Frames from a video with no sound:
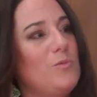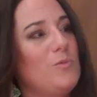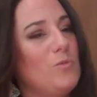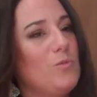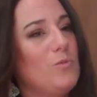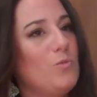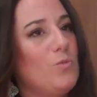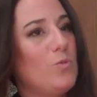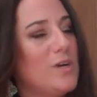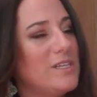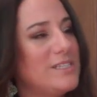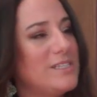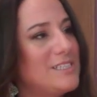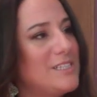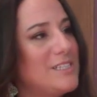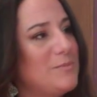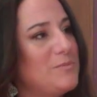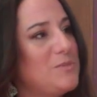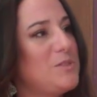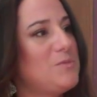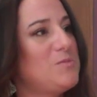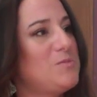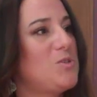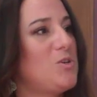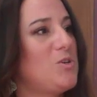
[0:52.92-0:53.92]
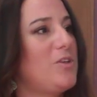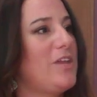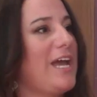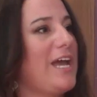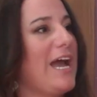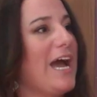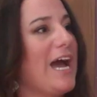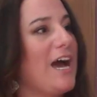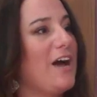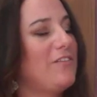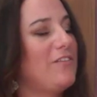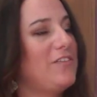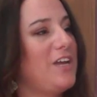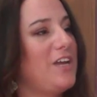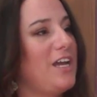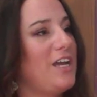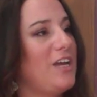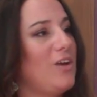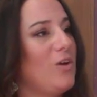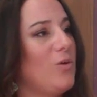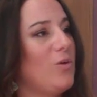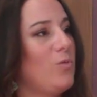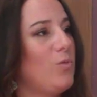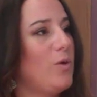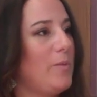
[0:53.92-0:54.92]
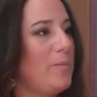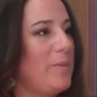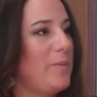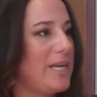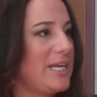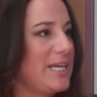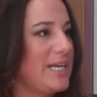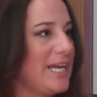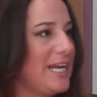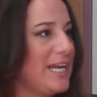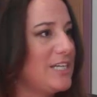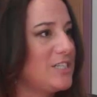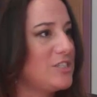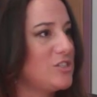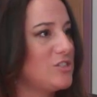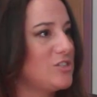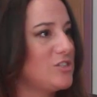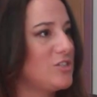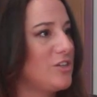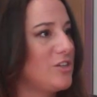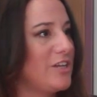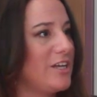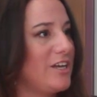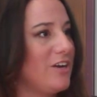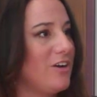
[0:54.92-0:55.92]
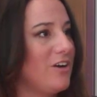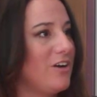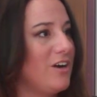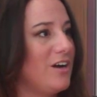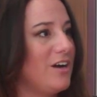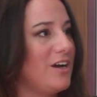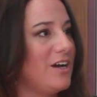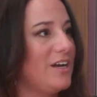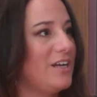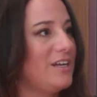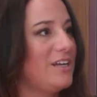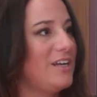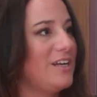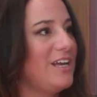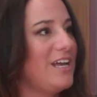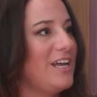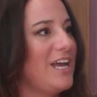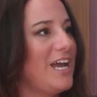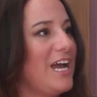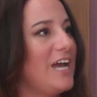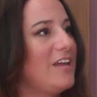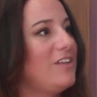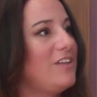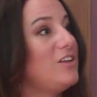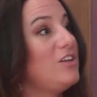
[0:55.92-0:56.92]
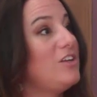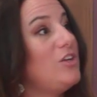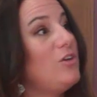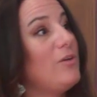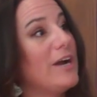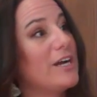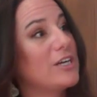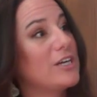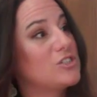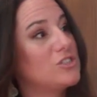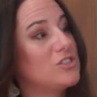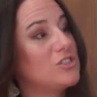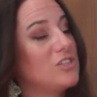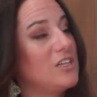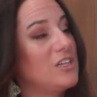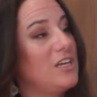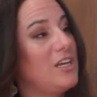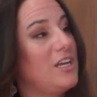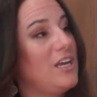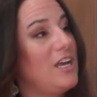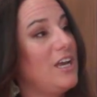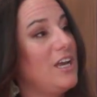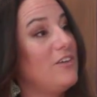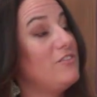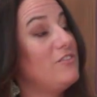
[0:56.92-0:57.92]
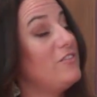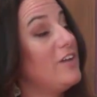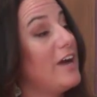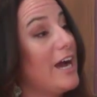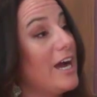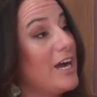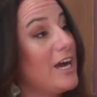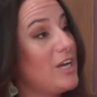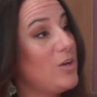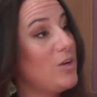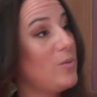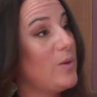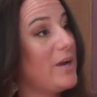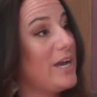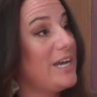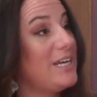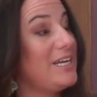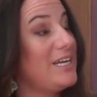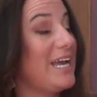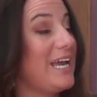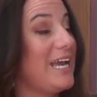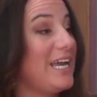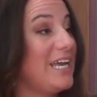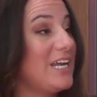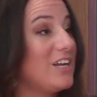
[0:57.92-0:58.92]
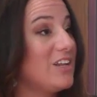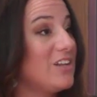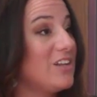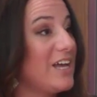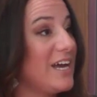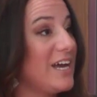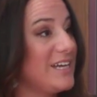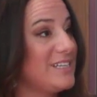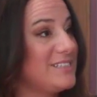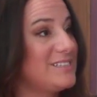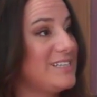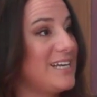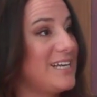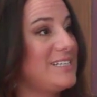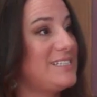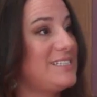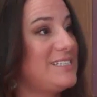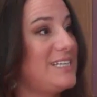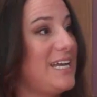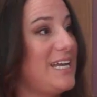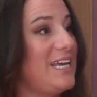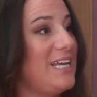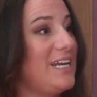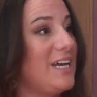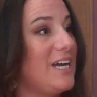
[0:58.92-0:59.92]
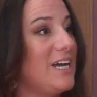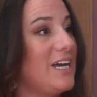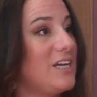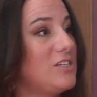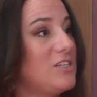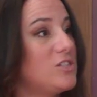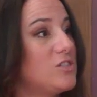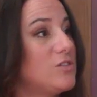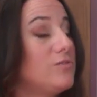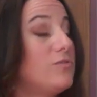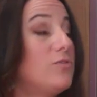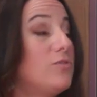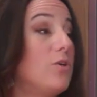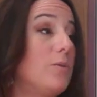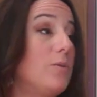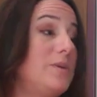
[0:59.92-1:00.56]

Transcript: What symptoms are they having? What medications are they on? And then you actually evaluate and analyze that data to form a